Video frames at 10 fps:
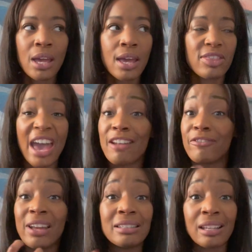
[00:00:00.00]
that
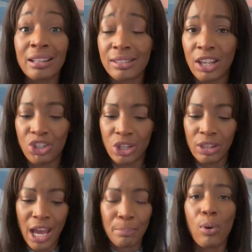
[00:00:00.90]
venting session,
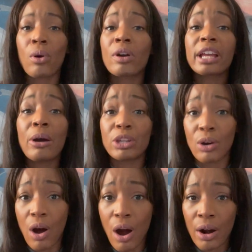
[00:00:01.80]
that pouring out
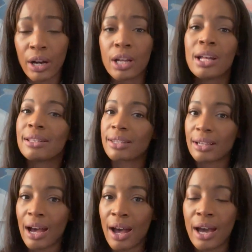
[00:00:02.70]
your heart to
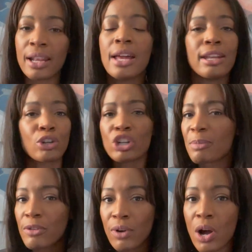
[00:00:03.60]
God. Now, don't get
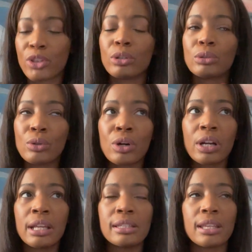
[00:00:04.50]
me wrong. The
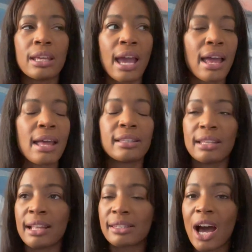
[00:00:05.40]
Lord is
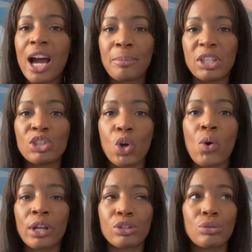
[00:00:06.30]
at times he's
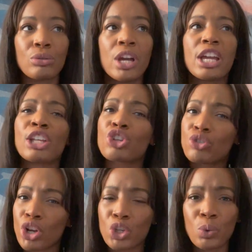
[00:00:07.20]
going to
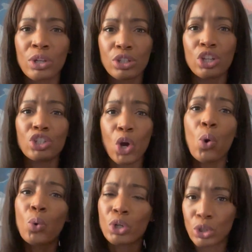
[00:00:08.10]
instruct you to know
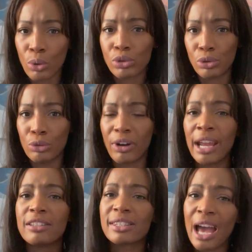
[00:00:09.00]
who to go to,
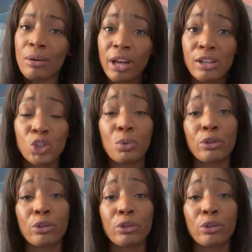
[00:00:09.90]
right? Sound counsel with the